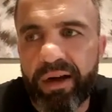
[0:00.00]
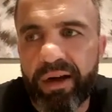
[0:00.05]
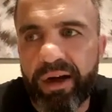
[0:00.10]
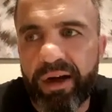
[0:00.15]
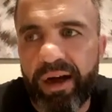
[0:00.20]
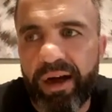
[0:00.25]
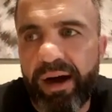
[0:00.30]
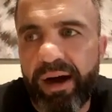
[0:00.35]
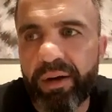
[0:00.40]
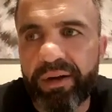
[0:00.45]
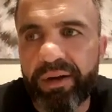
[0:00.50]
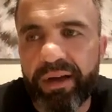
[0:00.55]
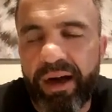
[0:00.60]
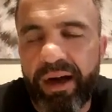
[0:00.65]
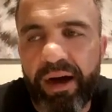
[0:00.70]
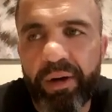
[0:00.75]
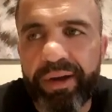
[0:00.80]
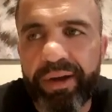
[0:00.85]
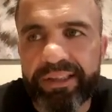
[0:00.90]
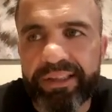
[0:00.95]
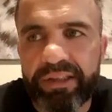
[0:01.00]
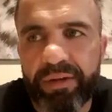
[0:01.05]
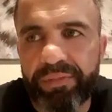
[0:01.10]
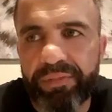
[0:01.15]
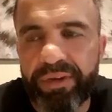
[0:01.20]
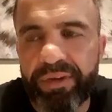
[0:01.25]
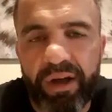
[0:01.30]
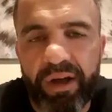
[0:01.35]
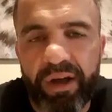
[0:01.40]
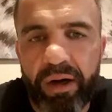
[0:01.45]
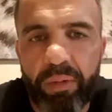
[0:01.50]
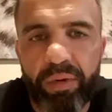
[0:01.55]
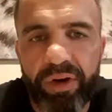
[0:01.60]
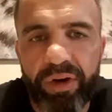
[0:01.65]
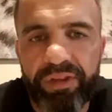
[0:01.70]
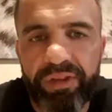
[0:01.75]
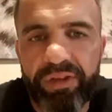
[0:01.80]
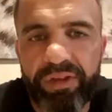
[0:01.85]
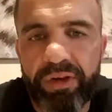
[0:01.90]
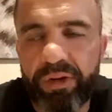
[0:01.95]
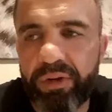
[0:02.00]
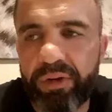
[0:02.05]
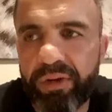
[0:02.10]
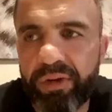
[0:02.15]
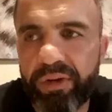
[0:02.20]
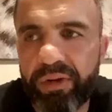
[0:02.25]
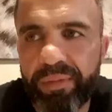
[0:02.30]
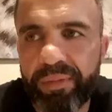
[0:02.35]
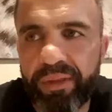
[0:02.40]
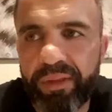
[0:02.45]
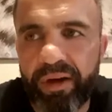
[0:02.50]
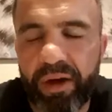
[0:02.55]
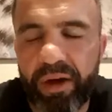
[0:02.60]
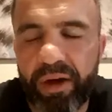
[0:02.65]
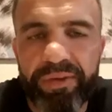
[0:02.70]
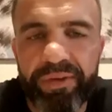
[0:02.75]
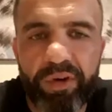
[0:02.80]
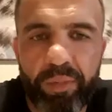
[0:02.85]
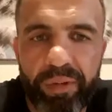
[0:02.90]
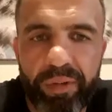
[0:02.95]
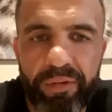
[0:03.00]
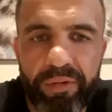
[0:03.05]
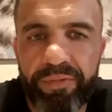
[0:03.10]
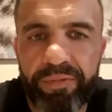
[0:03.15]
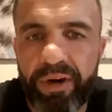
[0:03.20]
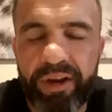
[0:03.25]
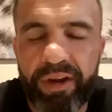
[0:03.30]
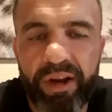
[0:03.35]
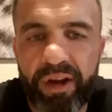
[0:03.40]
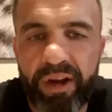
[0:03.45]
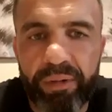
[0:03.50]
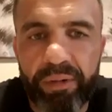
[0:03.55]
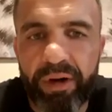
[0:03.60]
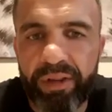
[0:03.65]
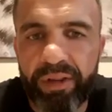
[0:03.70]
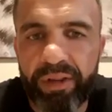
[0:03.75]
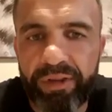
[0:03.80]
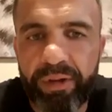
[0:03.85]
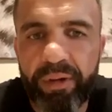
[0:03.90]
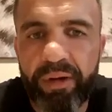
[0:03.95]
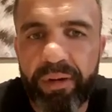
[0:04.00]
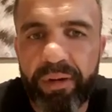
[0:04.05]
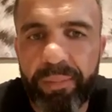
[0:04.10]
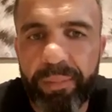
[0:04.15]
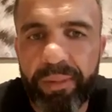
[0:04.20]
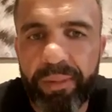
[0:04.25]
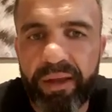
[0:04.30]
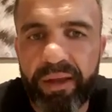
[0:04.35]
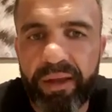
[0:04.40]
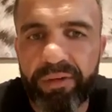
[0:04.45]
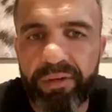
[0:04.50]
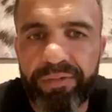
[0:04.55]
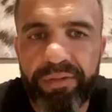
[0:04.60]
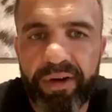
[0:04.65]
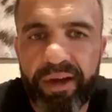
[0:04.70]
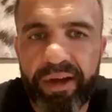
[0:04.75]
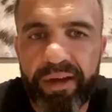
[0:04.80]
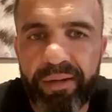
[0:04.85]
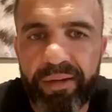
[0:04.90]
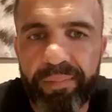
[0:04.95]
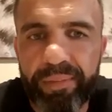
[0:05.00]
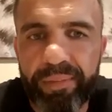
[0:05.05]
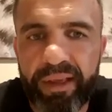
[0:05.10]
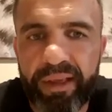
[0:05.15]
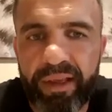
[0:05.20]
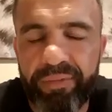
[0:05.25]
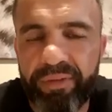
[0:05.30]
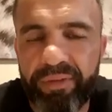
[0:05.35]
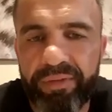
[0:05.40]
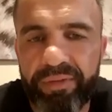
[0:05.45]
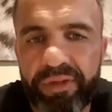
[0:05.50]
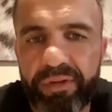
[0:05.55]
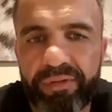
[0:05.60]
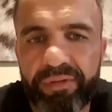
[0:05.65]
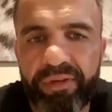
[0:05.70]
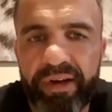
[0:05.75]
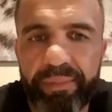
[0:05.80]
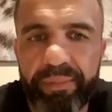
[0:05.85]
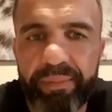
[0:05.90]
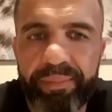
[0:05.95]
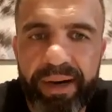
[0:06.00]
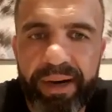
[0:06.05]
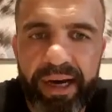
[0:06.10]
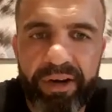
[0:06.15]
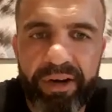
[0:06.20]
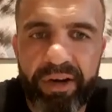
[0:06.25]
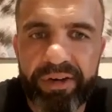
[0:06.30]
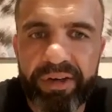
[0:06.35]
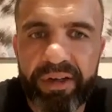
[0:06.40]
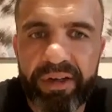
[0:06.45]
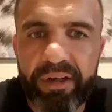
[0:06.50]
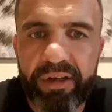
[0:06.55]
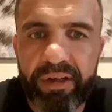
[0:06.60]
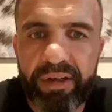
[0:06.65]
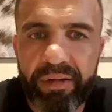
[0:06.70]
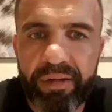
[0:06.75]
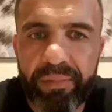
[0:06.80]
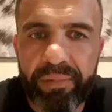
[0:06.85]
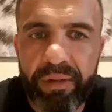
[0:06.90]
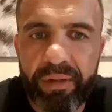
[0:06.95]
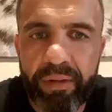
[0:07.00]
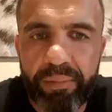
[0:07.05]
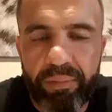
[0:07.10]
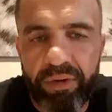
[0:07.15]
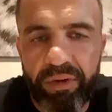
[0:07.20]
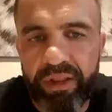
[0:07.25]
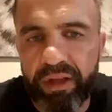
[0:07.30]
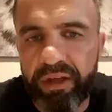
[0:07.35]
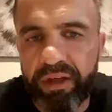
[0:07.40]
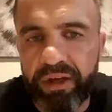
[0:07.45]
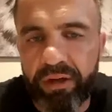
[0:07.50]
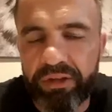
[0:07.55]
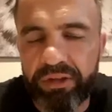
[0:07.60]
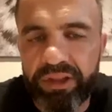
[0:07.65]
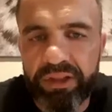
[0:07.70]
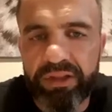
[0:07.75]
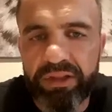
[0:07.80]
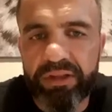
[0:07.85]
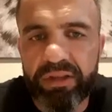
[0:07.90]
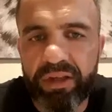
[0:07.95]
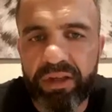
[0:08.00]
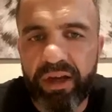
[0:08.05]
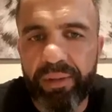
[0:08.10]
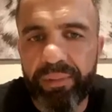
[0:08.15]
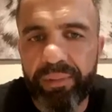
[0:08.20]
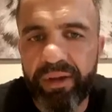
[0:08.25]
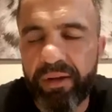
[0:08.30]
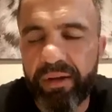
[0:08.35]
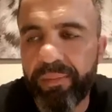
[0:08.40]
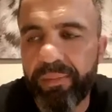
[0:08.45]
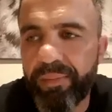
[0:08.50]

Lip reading: I'll get something that I want to do that I think will be fun, and I want to do it in a fight, even if it's a really bad idea. Probably the coach's nightmare.